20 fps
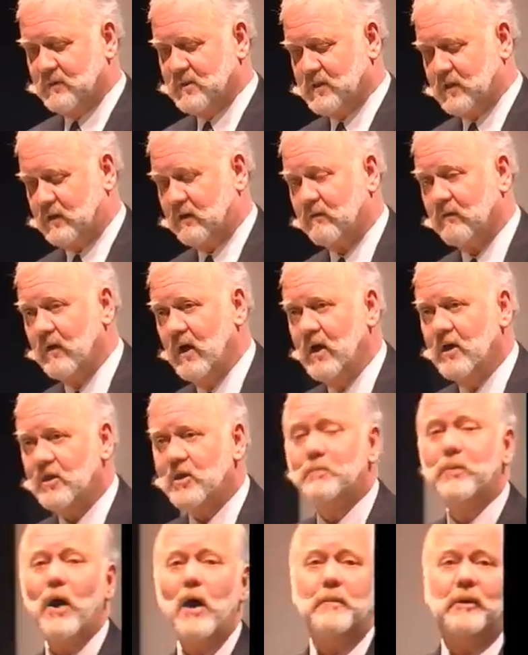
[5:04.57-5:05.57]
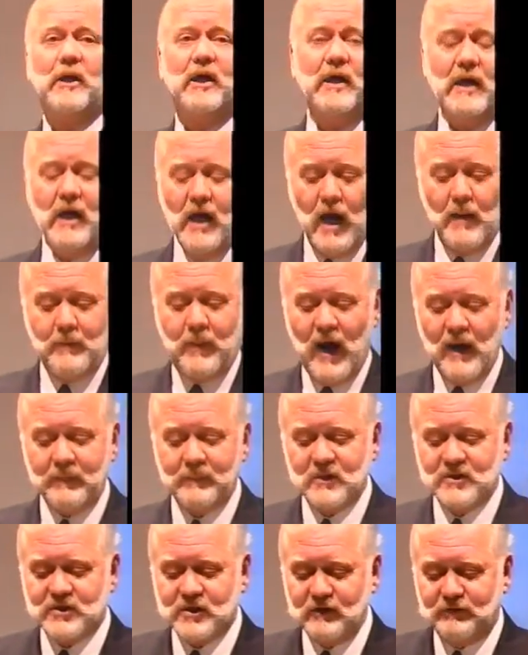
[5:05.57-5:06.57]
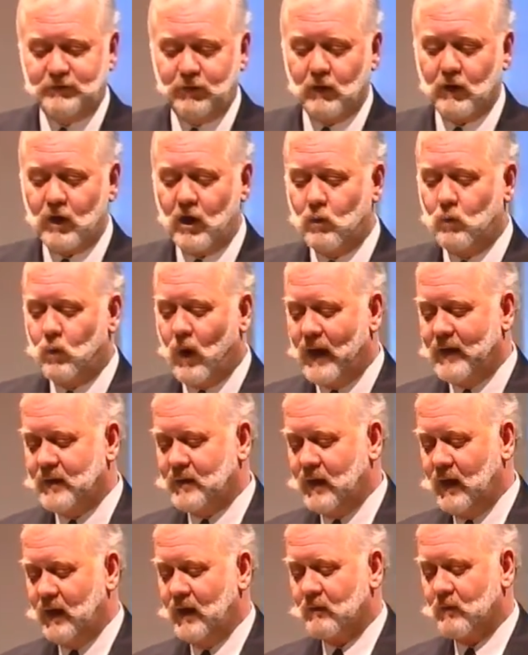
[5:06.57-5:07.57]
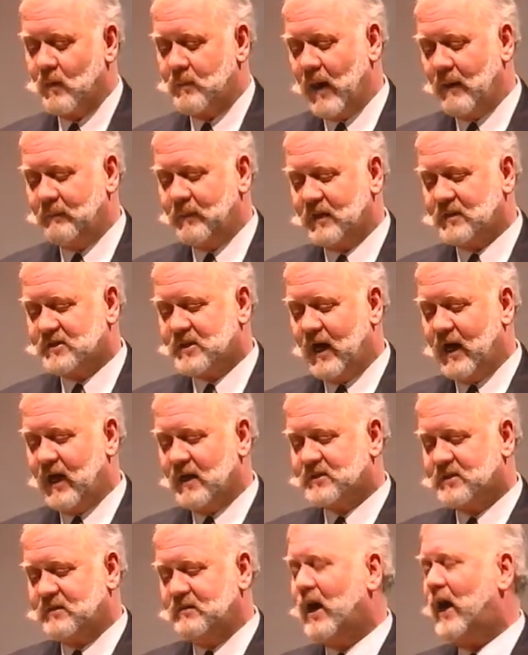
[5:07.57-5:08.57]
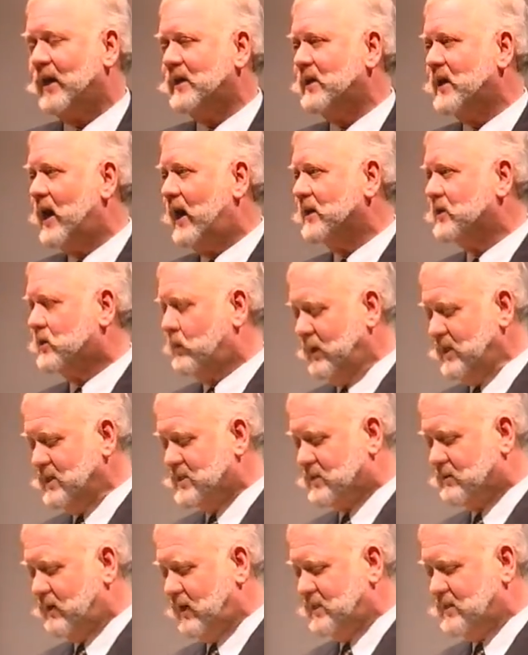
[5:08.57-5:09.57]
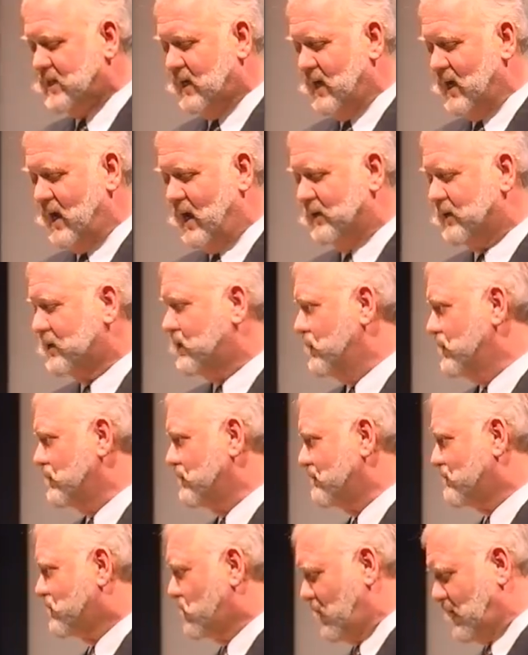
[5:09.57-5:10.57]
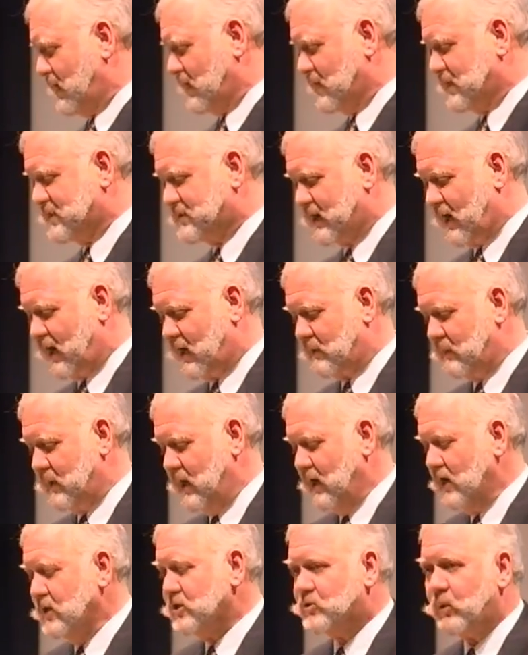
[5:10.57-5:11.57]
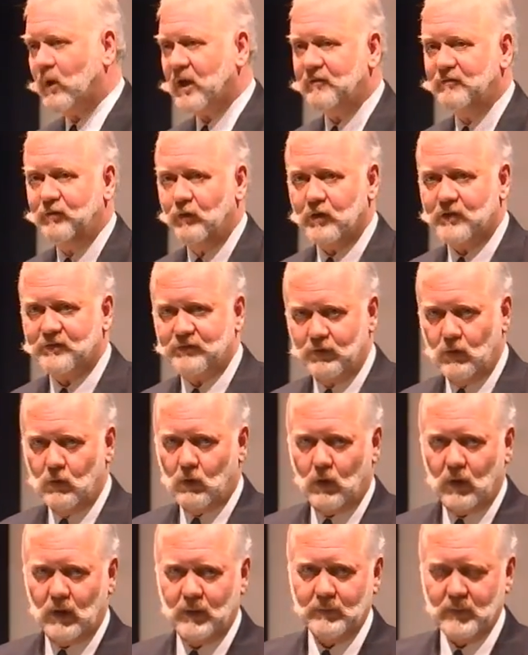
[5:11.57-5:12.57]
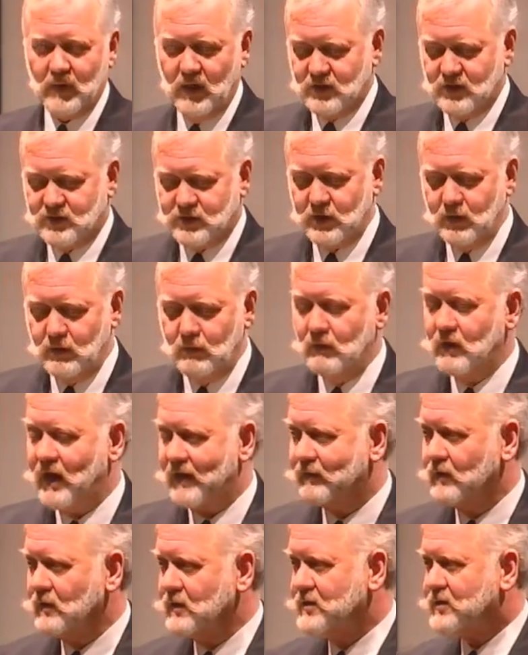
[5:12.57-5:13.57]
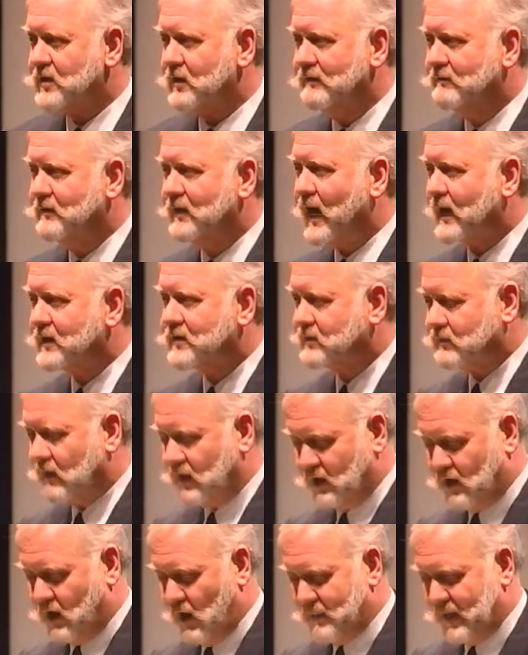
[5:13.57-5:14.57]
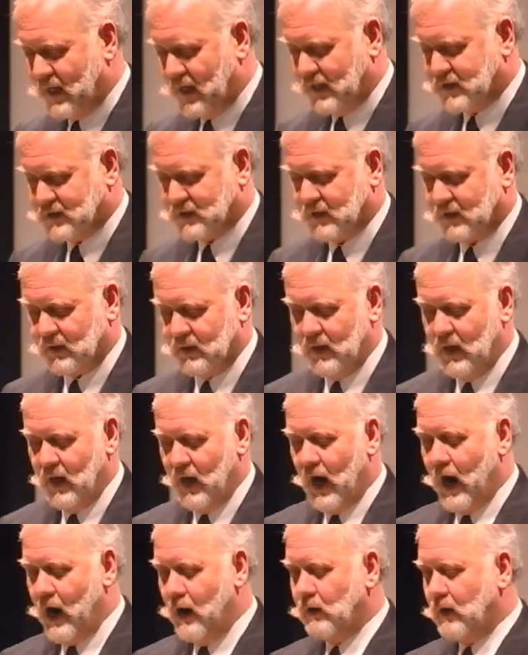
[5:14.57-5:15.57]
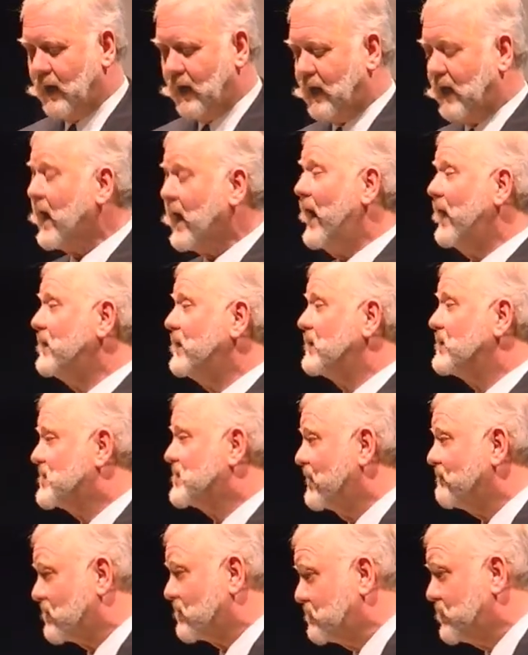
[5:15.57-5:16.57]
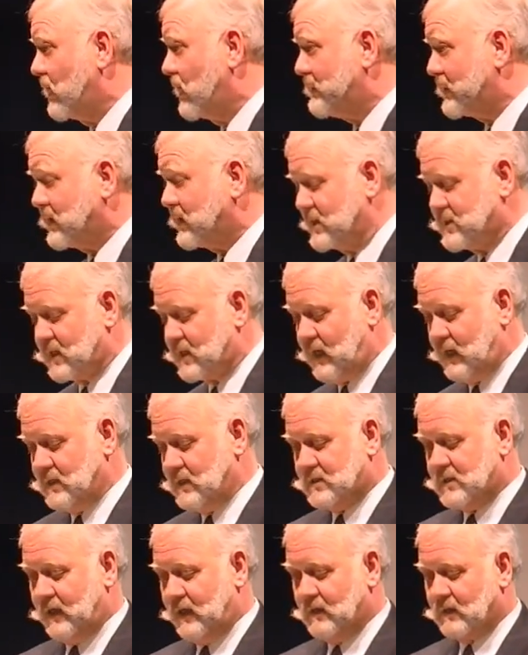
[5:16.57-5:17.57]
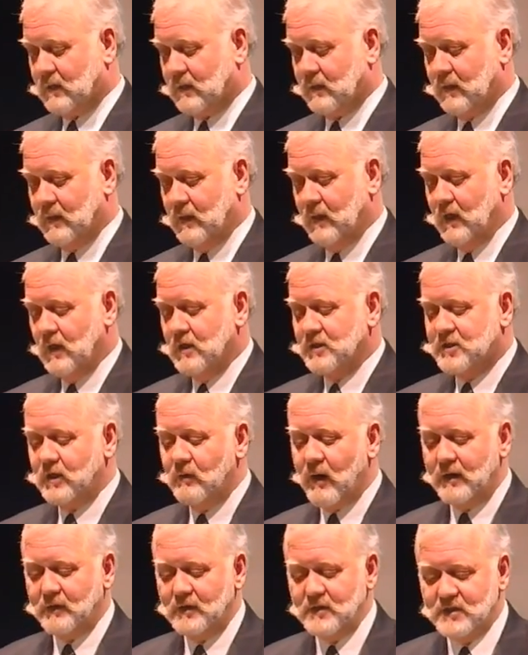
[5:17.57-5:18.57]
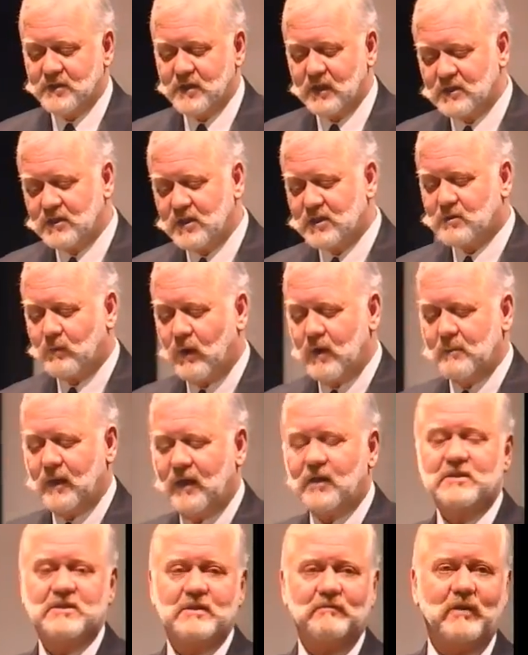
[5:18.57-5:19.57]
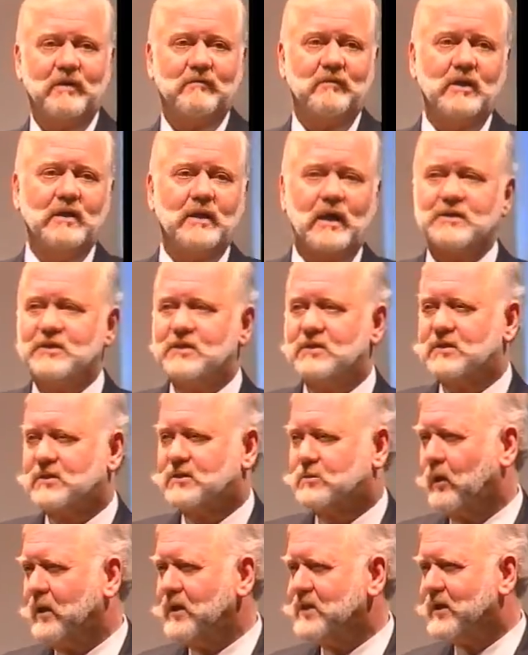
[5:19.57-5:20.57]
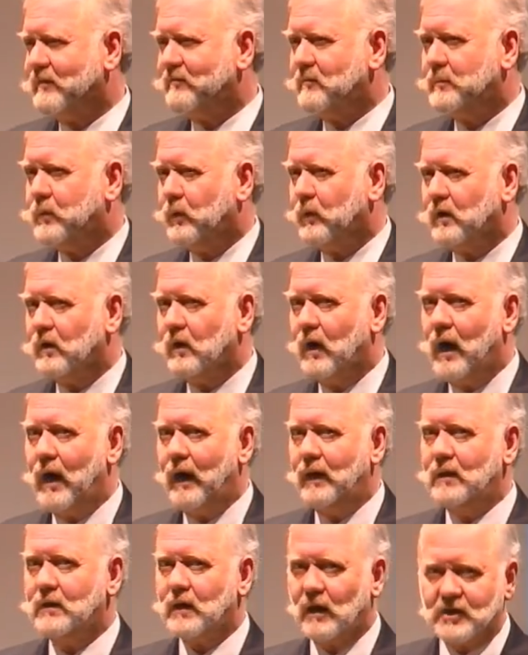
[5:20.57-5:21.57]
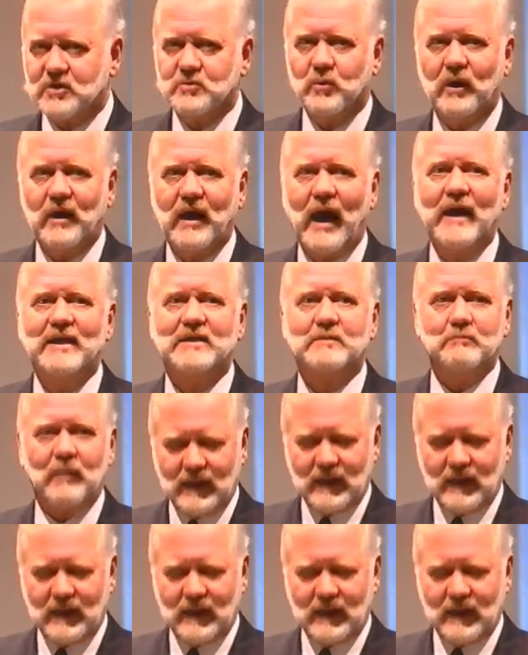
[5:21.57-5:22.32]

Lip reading: reserve. The property, apartment 2401, Republic Tower, 299 Queen Street, on the corner of Queen and Latrobe. 24th floor, 2 levels of luxury accommodation, only 87 properties in total. 260 square metres of living, that's 27.9, nearly 28